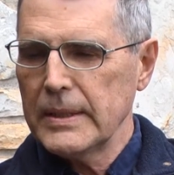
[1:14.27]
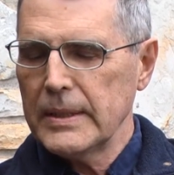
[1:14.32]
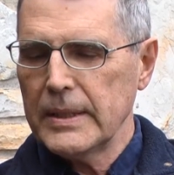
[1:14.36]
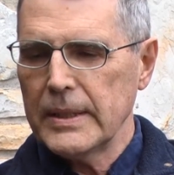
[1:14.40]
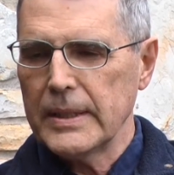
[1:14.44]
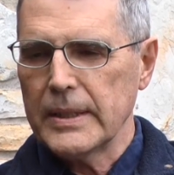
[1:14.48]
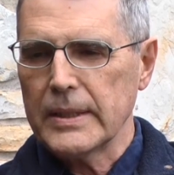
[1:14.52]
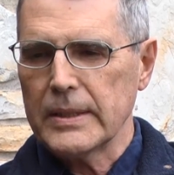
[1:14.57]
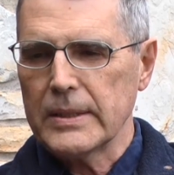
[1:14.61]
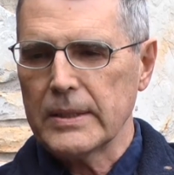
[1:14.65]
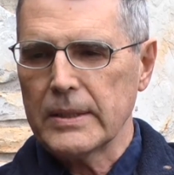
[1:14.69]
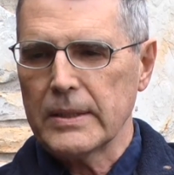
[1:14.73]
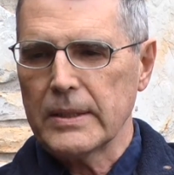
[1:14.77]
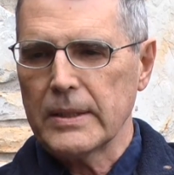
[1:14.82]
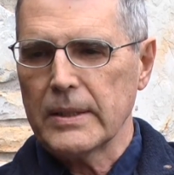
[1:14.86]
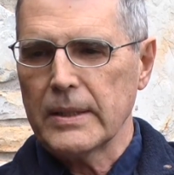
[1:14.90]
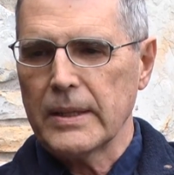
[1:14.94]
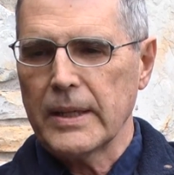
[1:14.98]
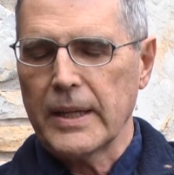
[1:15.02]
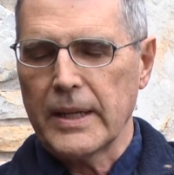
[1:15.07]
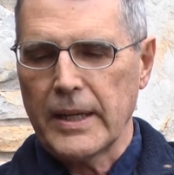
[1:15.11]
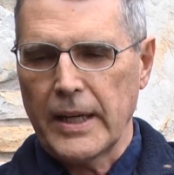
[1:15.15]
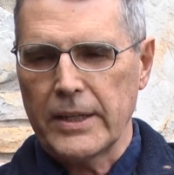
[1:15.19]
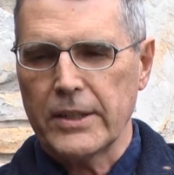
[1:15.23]

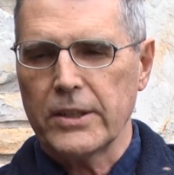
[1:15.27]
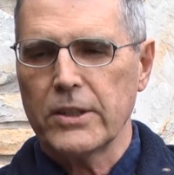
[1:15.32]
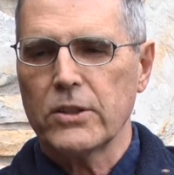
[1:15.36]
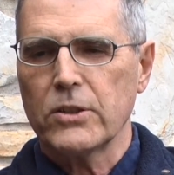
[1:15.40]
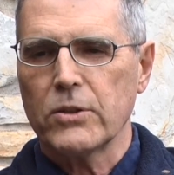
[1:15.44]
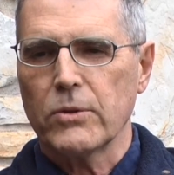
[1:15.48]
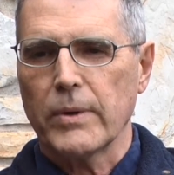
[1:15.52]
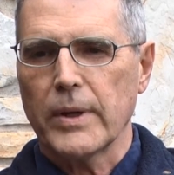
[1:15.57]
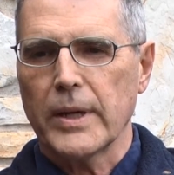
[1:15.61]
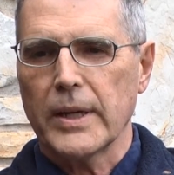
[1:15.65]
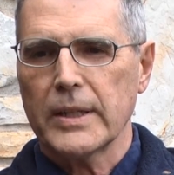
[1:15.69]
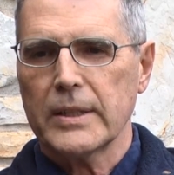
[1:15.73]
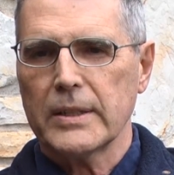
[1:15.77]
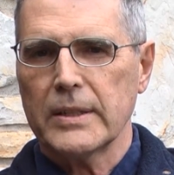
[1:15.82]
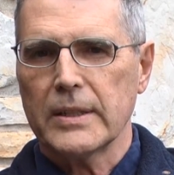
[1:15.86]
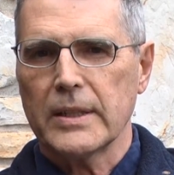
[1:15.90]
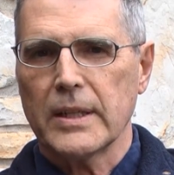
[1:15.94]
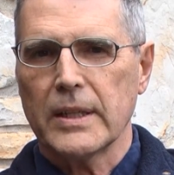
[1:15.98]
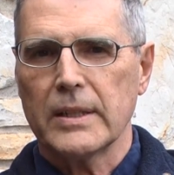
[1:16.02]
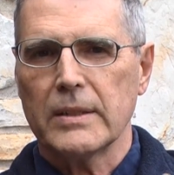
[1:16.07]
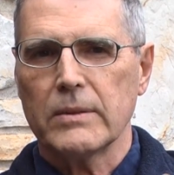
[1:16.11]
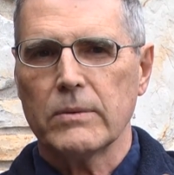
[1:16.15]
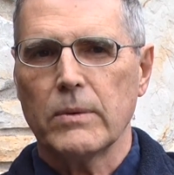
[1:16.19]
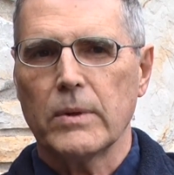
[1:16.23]
I did direct, and
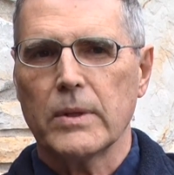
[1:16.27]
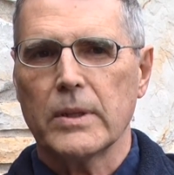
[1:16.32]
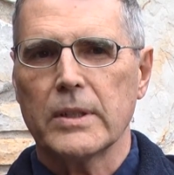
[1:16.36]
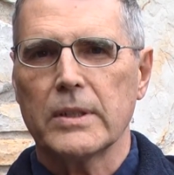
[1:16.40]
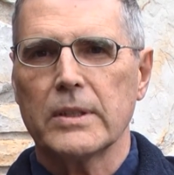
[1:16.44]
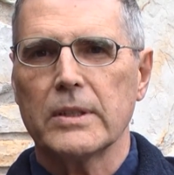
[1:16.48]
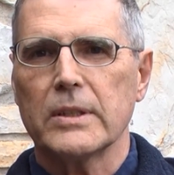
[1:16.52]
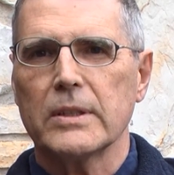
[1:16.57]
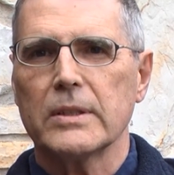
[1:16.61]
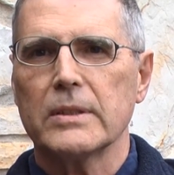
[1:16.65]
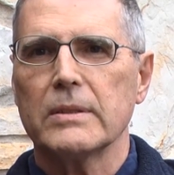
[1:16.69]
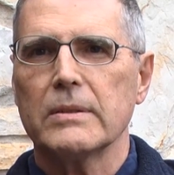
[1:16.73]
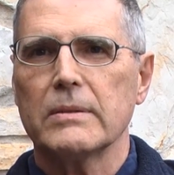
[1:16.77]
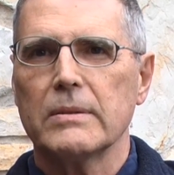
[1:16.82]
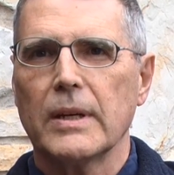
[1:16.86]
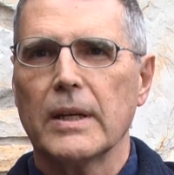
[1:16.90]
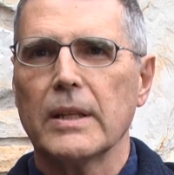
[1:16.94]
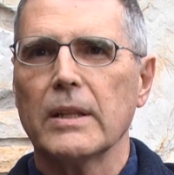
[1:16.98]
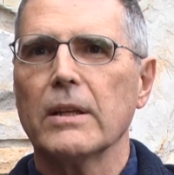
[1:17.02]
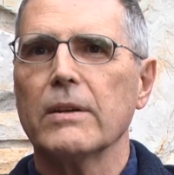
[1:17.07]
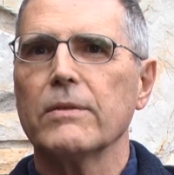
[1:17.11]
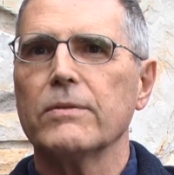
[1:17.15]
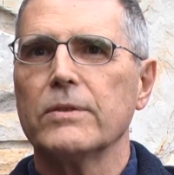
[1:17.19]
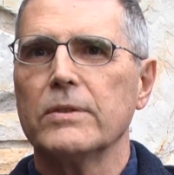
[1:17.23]
I
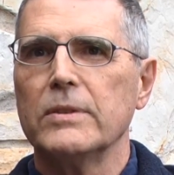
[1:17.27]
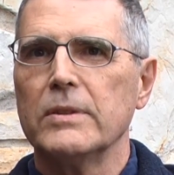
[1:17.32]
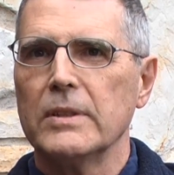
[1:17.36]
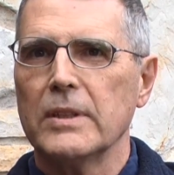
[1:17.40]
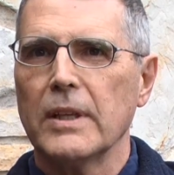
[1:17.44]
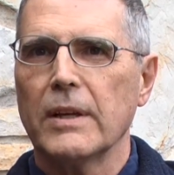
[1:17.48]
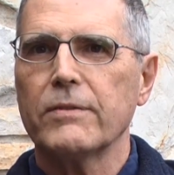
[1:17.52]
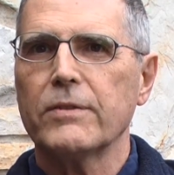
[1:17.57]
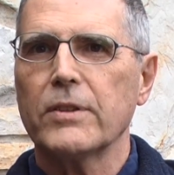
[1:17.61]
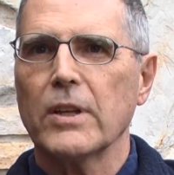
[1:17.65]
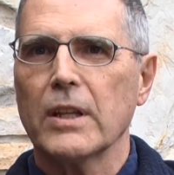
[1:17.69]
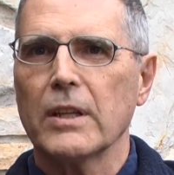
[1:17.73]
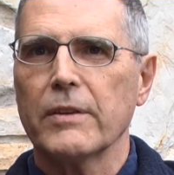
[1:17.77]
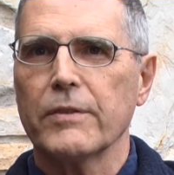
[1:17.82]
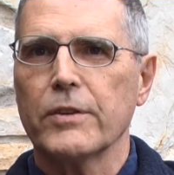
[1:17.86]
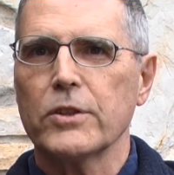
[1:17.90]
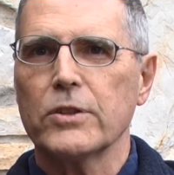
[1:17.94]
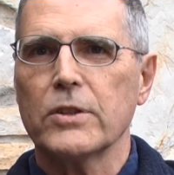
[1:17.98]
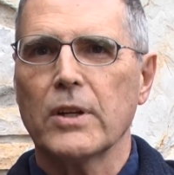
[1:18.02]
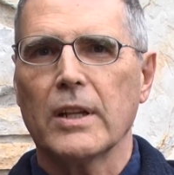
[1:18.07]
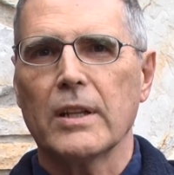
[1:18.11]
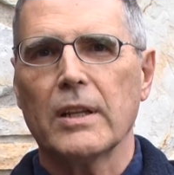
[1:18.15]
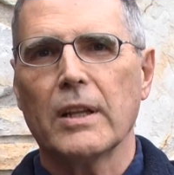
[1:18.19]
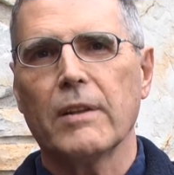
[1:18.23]
loved
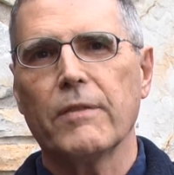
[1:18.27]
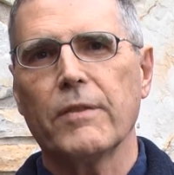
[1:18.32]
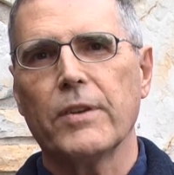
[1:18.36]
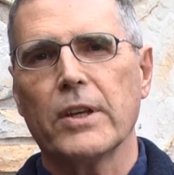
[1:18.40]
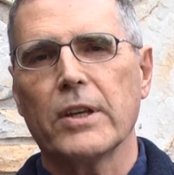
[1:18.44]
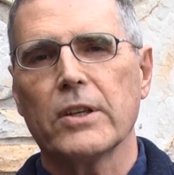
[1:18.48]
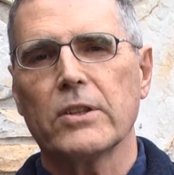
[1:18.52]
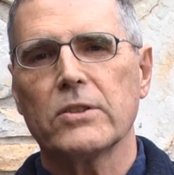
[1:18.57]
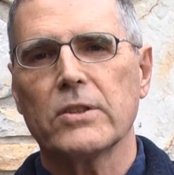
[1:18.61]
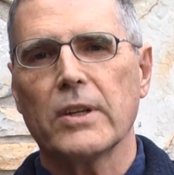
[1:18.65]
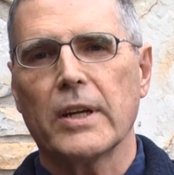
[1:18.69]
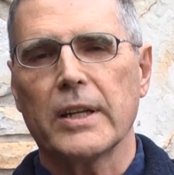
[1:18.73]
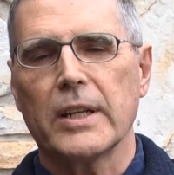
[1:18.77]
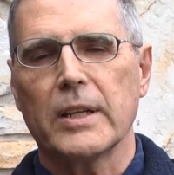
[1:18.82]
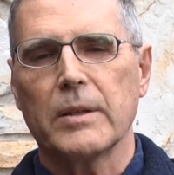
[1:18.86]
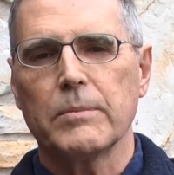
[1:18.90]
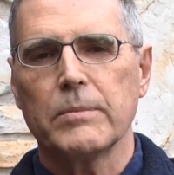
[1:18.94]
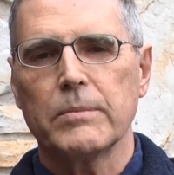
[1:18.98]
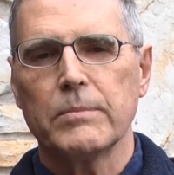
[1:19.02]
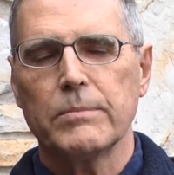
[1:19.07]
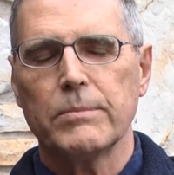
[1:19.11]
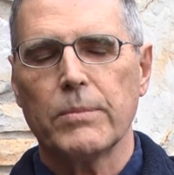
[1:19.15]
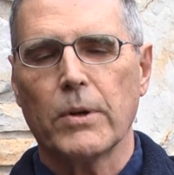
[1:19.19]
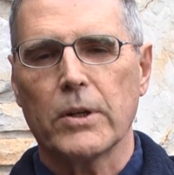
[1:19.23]
television. I loved the exciting
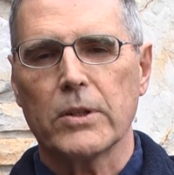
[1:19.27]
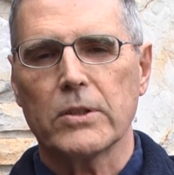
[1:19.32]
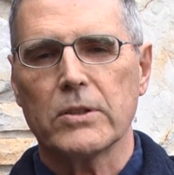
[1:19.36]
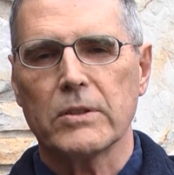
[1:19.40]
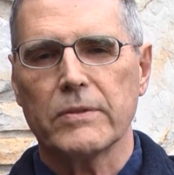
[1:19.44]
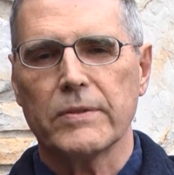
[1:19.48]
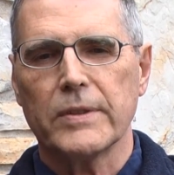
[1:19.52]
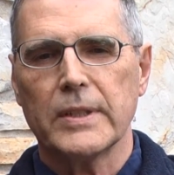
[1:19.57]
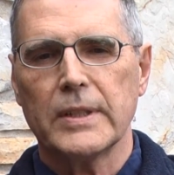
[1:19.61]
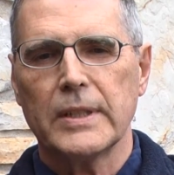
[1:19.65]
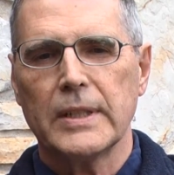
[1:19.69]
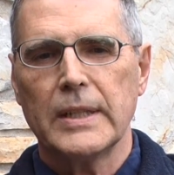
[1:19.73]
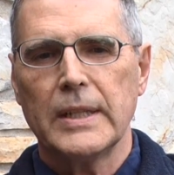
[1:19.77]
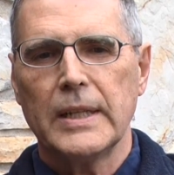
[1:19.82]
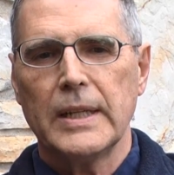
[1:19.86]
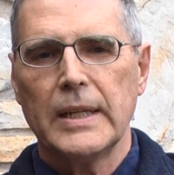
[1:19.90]
parts of it.